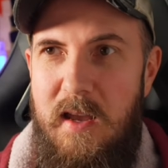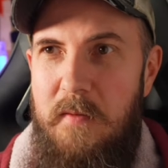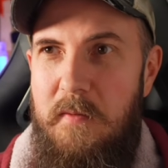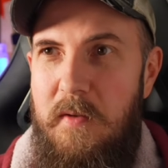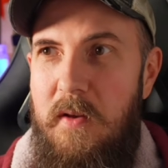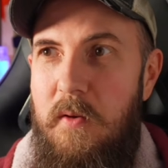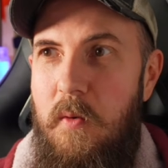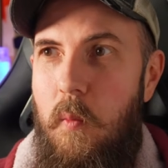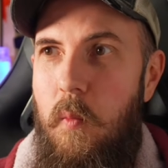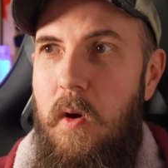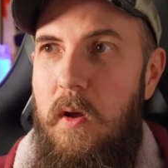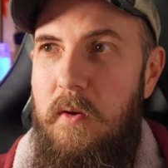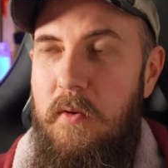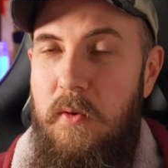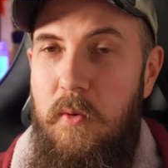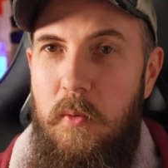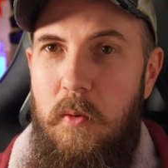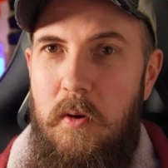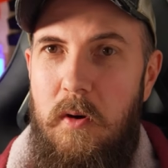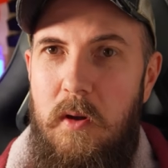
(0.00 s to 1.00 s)
into one
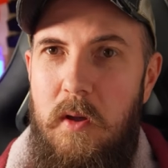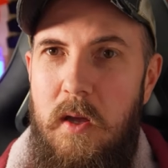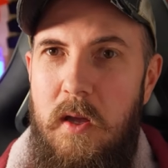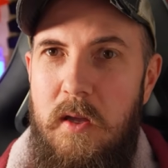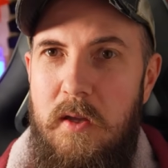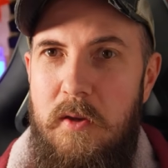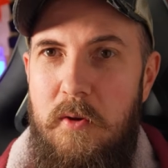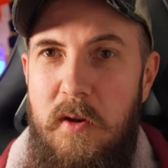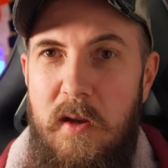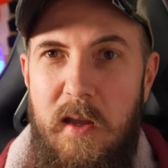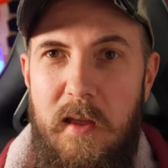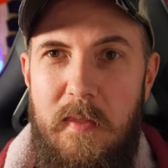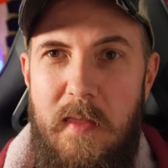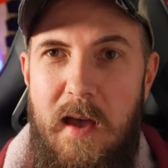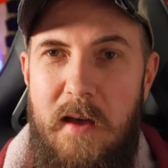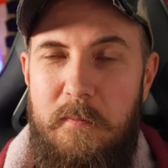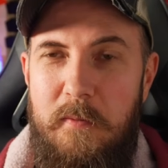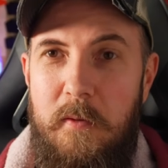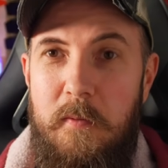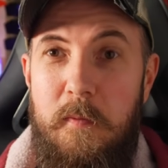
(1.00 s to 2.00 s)
tool. You can get
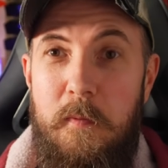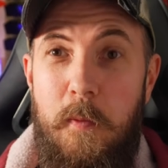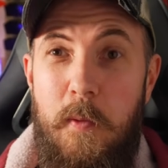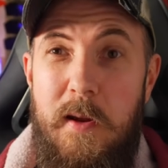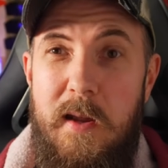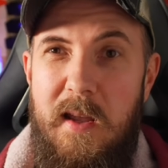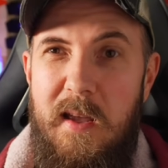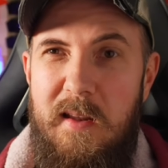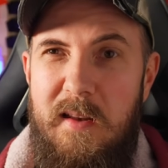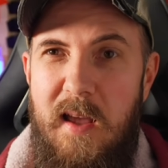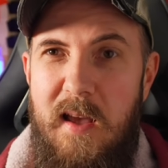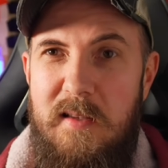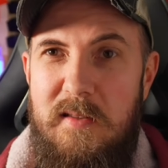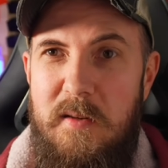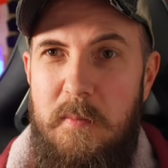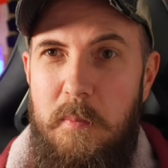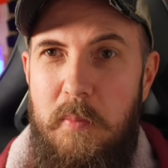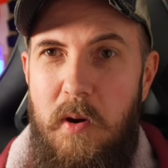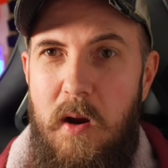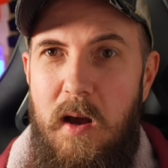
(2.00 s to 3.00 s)
that for free at
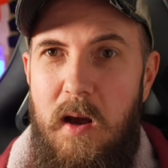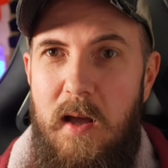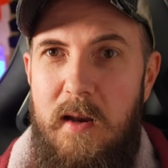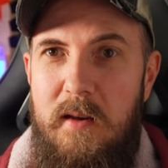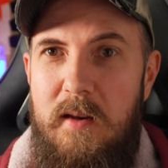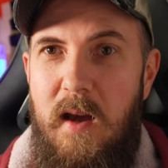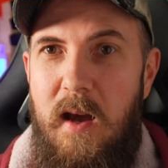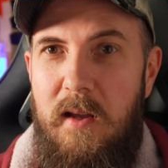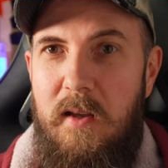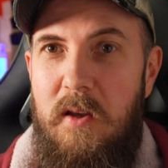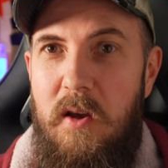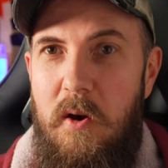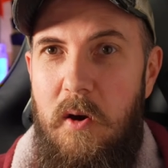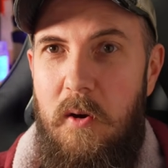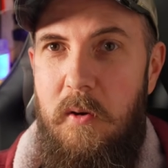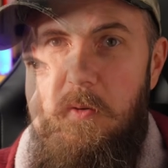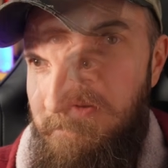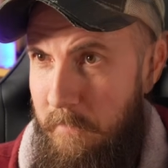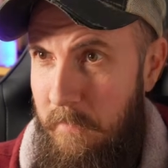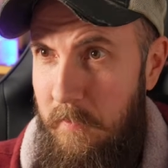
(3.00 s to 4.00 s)

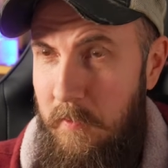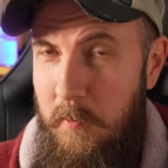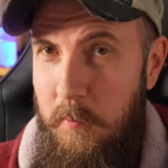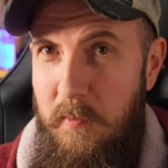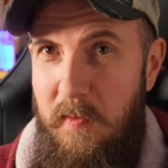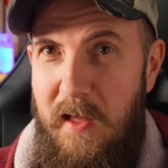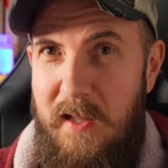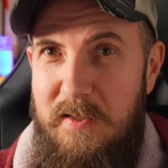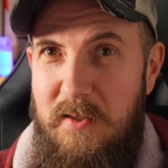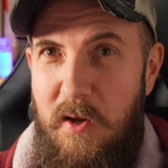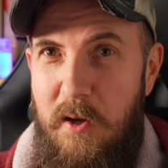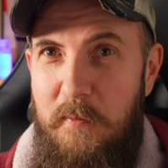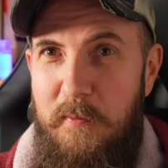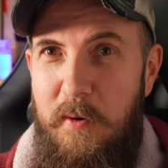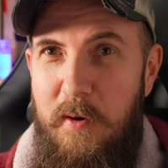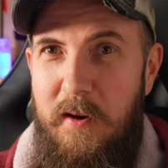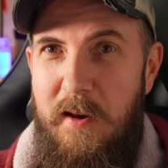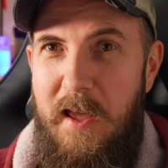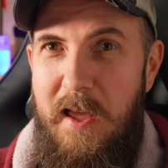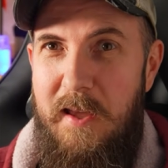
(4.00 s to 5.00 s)
testandprod.co. But that's all for
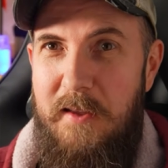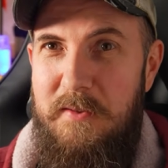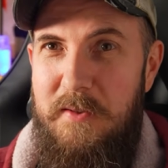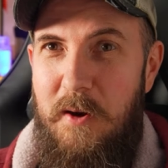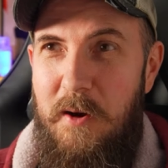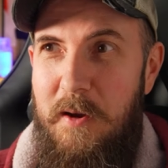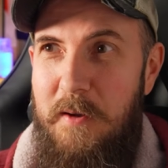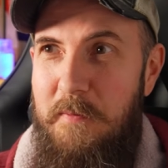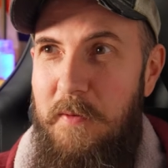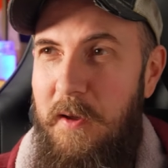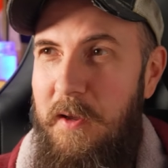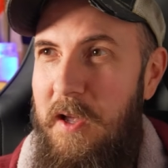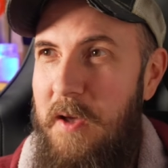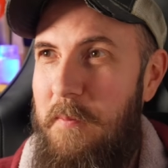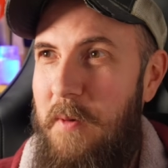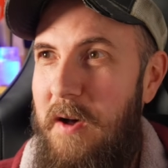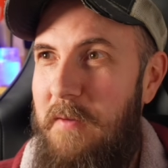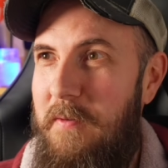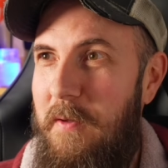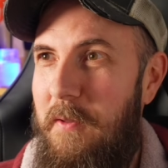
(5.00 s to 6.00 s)
today. Sorry if I come
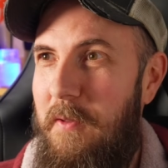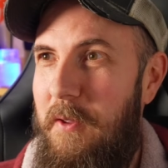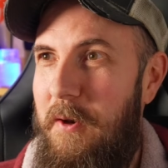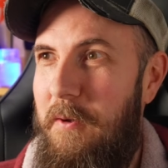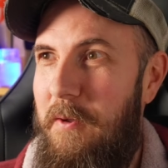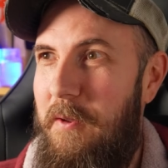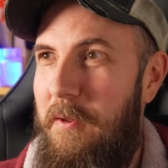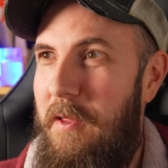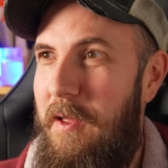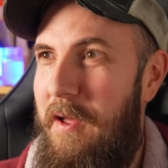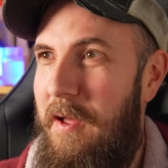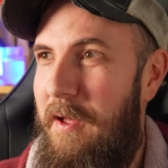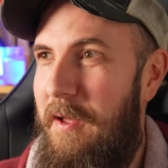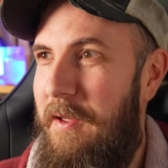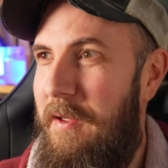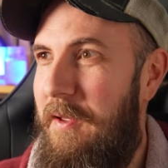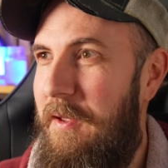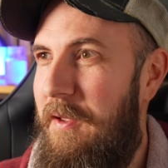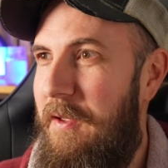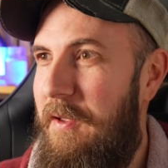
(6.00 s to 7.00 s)
off a little
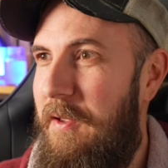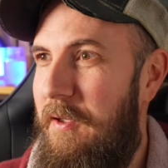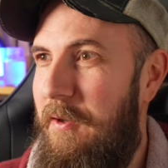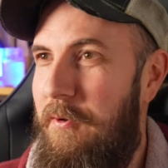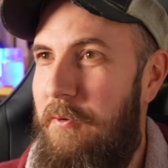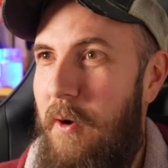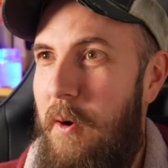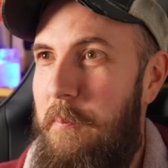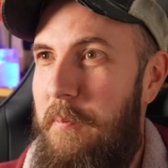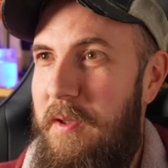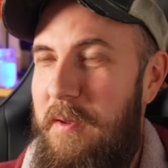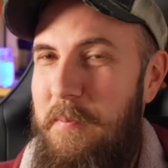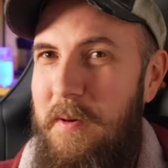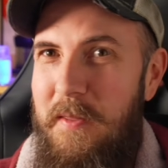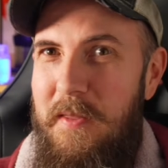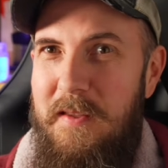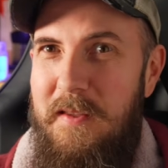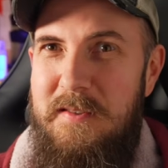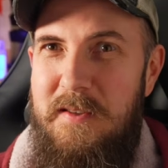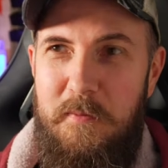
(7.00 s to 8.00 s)
grumpy, but
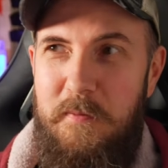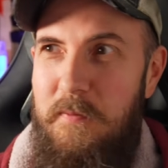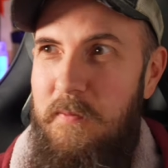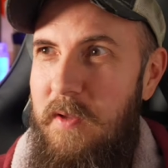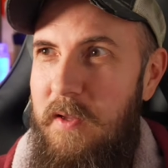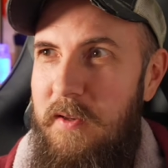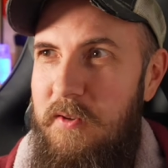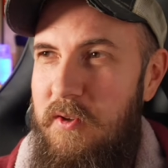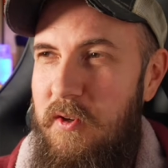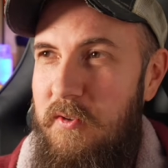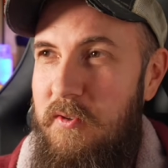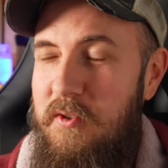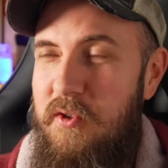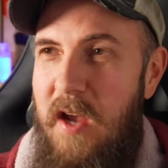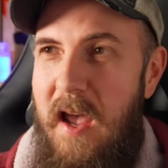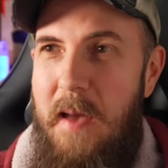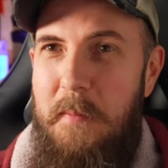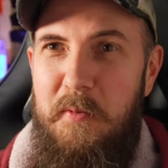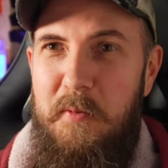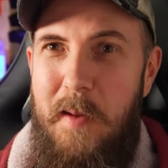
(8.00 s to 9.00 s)
this stuff, it just
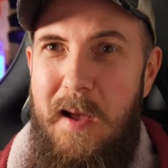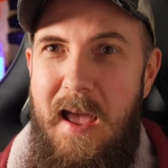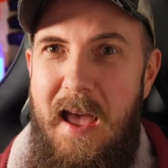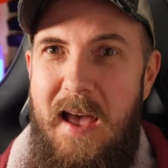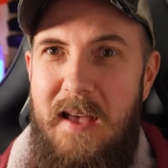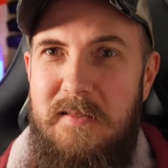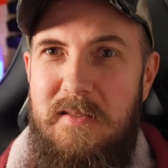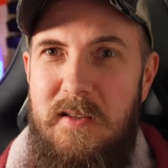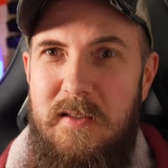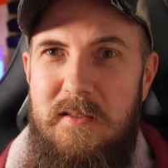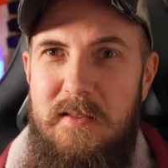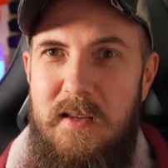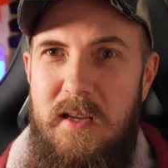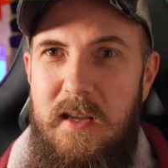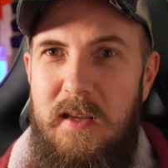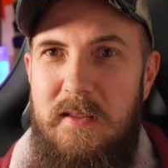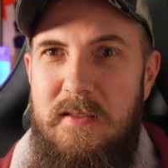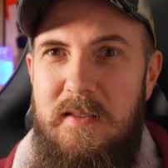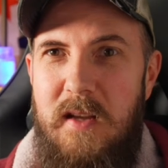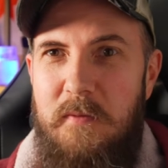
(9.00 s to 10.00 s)
chaps my ass to
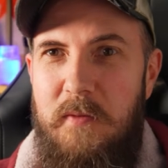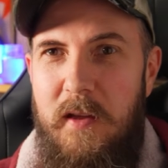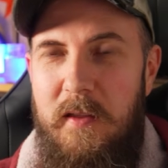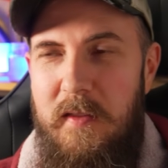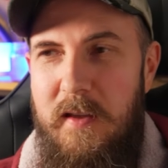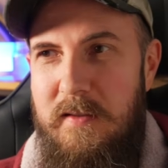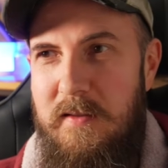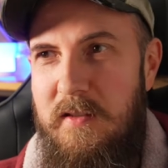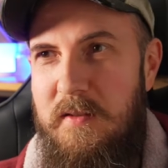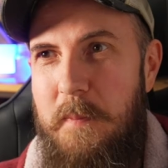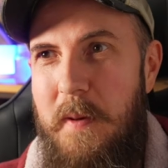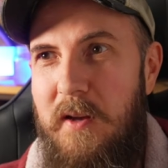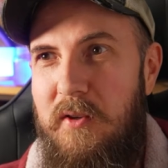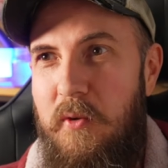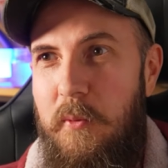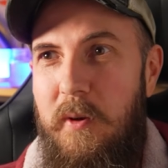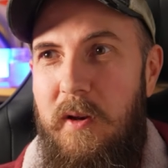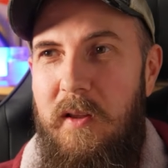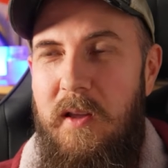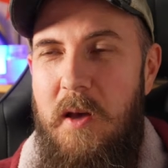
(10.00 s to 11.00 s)
see stuff like this,
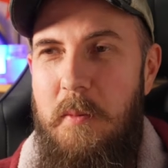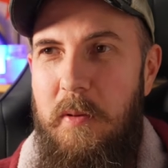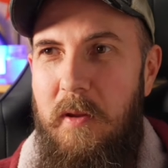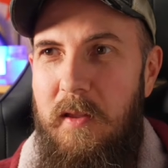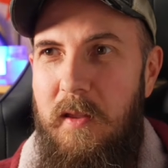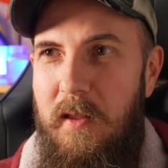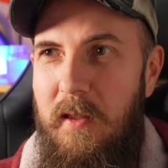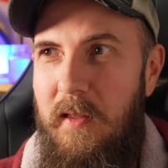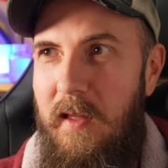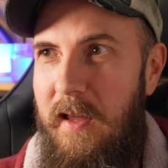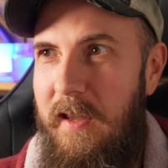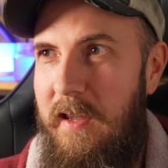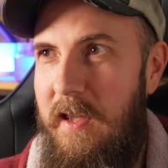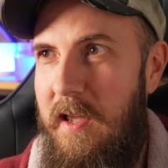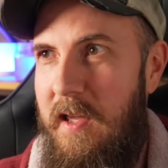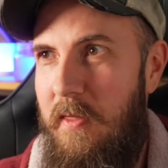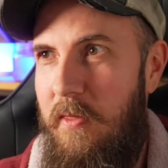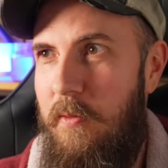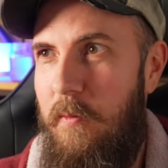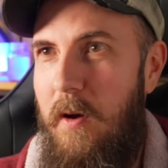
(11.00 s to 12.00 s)
especially when a company like
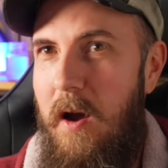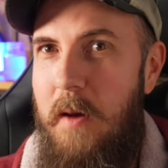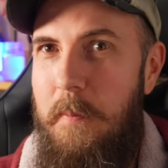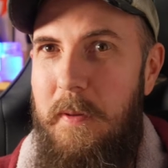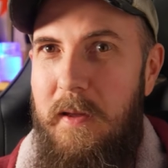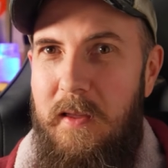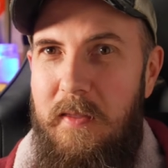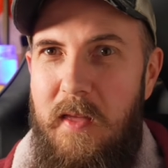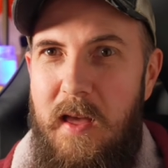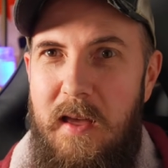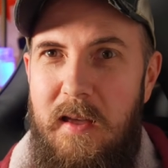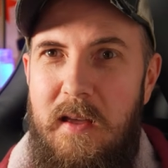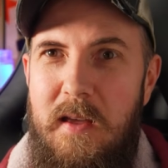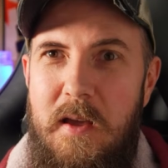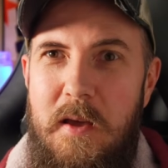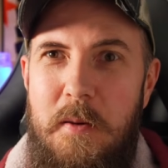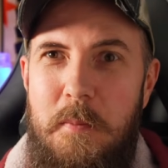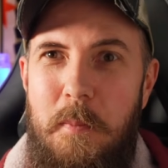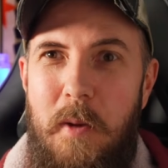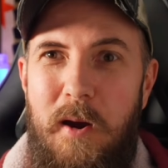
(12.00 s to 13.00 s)
Anthropic that
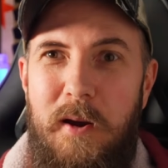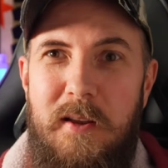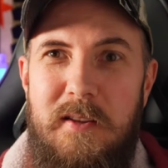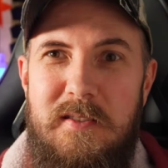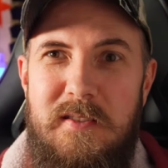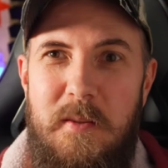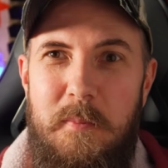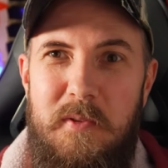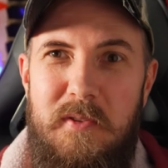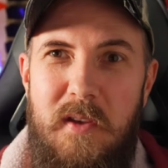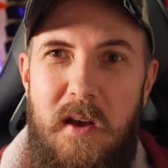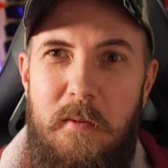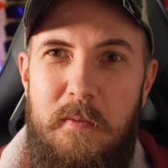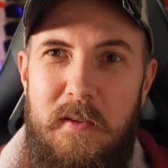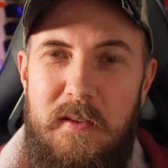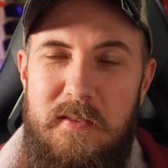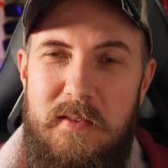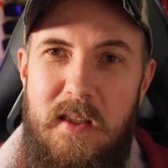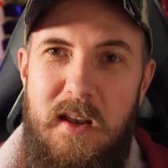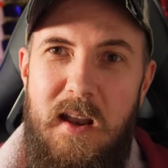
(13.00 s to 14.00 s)
markets themselves
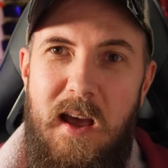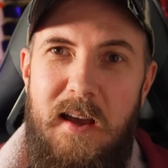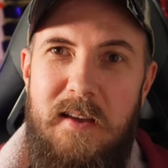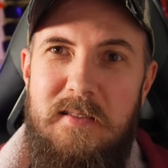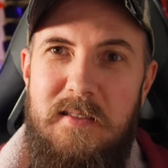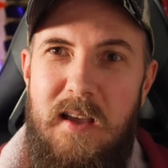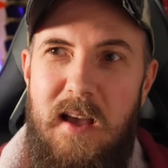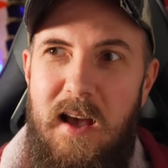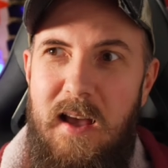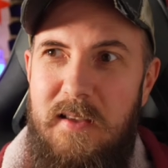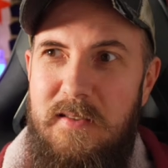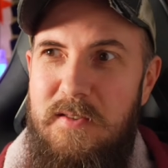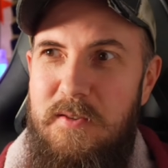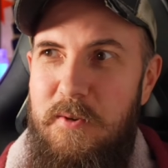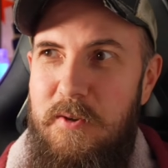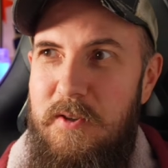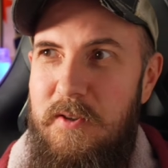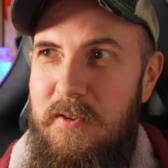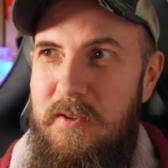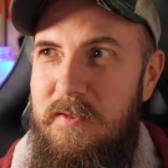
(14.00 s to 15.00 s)
as the nice guys
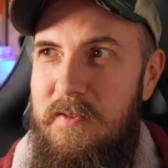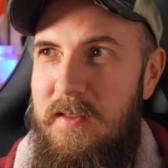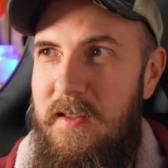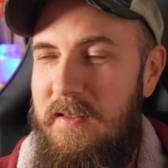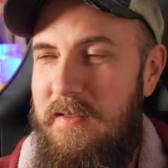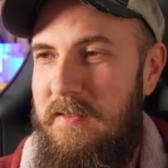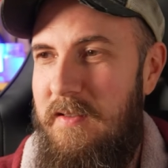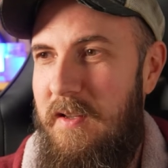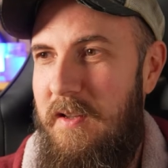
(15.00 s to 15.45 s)
do just this,